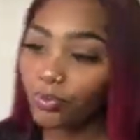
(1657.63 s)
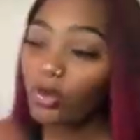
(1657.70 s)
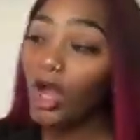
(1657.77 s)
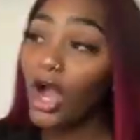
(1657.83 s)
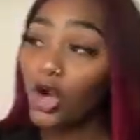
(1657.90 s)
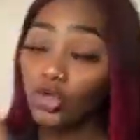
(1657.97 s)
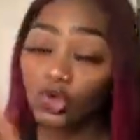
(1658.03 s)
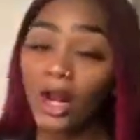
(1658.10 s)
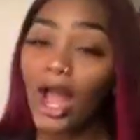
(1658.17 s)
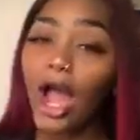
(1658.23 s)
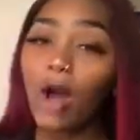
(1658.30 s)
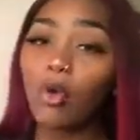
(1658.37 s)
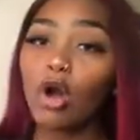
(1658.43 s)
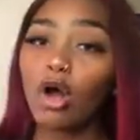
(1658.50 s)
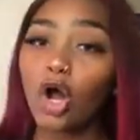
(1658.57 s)
I'll do that
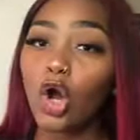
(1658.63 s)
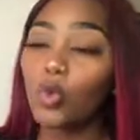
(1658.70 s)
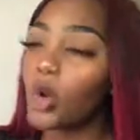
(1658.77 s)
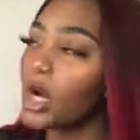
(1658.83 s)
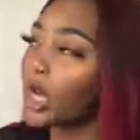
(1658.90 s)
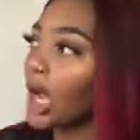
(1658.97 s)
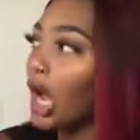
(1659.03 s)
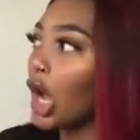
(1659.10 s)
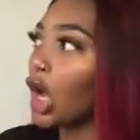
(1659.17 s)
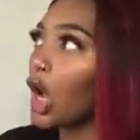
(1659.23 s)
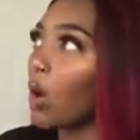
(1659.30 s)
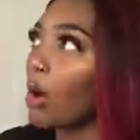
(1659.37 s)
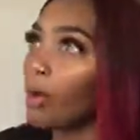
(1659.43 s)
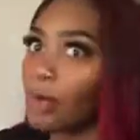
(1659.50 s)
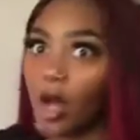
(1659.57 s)
hour of homework,
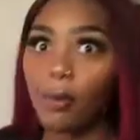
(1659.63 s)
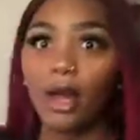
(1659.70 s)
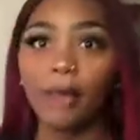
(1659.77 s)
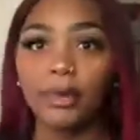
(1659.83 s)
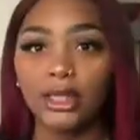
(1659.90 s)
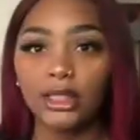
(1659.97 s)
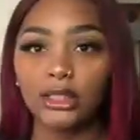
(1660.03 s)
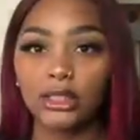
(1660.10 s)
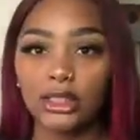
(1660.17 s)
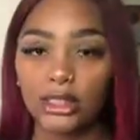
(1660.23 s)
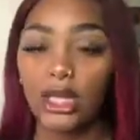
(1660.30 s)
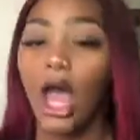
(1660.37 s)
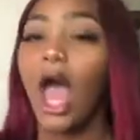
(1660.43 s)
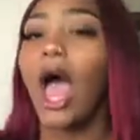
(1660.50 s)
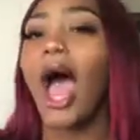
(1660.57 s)
go about my business.
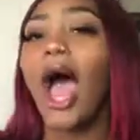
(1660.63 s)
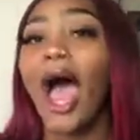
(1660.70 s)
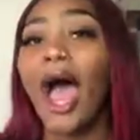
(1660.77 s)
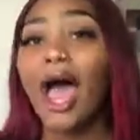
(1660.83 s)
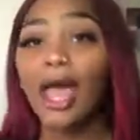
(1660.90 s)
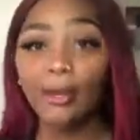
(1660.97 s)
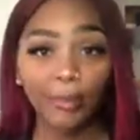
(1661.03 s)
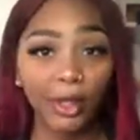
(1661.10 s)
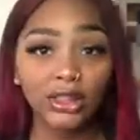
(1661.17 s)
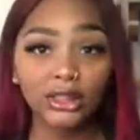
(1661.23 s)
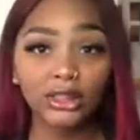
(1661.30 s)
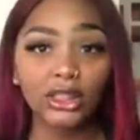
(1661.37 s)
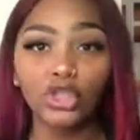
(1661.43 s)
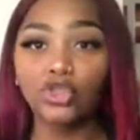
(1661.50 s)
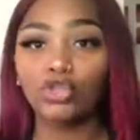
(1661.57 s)
I
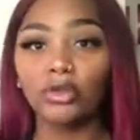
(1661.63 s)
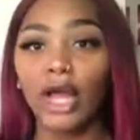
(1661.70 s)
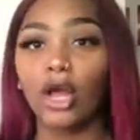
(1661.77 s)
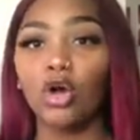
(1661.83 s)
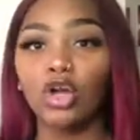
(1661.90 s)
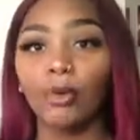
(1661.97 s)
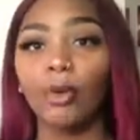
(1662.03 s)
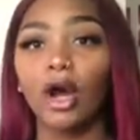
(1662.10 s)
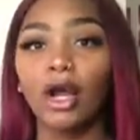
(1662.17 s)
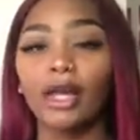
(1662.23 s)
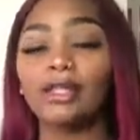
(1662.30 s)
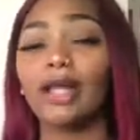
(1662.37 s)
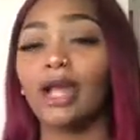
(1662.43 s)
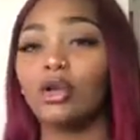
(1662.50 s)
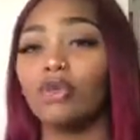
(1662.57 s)
personally do not go to parties.
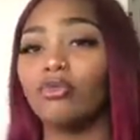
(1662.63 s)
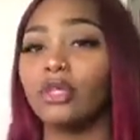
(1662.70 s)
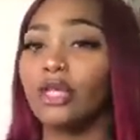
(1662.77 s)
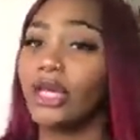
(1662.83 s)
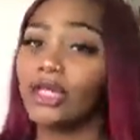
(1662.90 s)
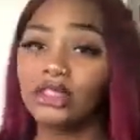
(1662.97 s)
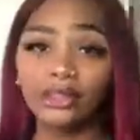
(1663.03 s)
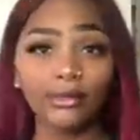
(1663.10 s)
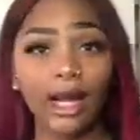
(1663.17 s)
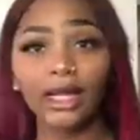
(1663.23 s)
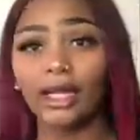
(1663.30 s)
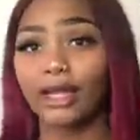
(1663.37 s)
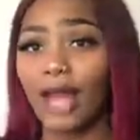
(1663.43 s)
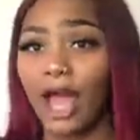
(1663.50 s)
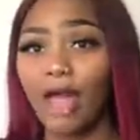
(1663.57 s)
I don't really interact
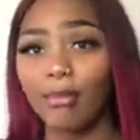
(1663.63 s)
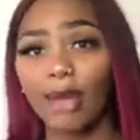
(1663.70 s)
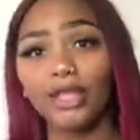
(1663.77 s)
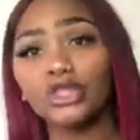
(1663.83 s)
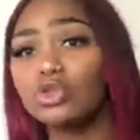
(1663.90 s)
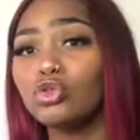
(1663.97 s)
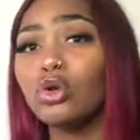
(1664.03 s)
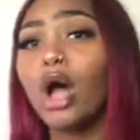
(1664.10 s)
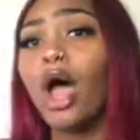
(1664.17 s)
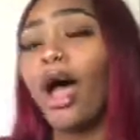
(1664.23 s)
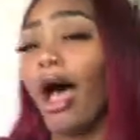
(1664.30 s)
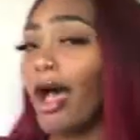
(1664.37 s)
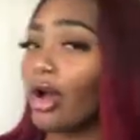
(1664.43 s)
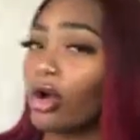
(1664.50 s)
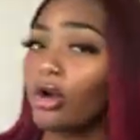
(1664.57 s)
a lot at my school.
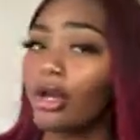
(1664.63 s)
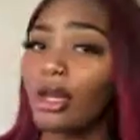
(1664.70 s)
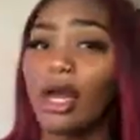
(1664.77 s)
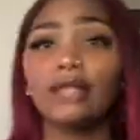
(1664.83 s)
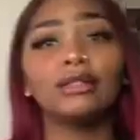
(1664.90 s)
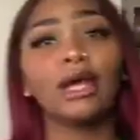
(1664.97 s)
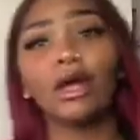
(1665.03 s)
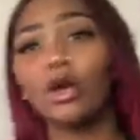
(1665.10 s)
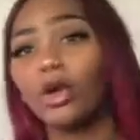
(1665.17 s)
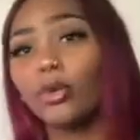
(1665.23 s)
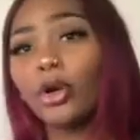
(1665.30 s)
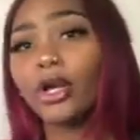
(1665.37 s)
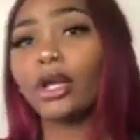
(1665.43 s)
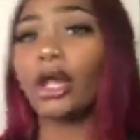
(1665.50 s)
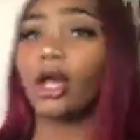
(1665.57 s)
I go to class, and I go to
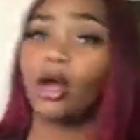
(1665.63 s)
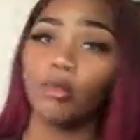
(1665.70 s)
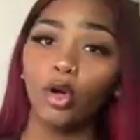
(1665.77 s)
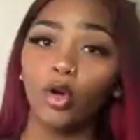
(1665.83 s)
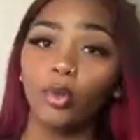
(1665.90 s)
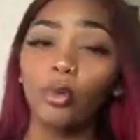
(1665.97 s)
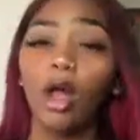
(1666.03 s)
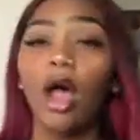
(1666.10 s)
work, and I come home.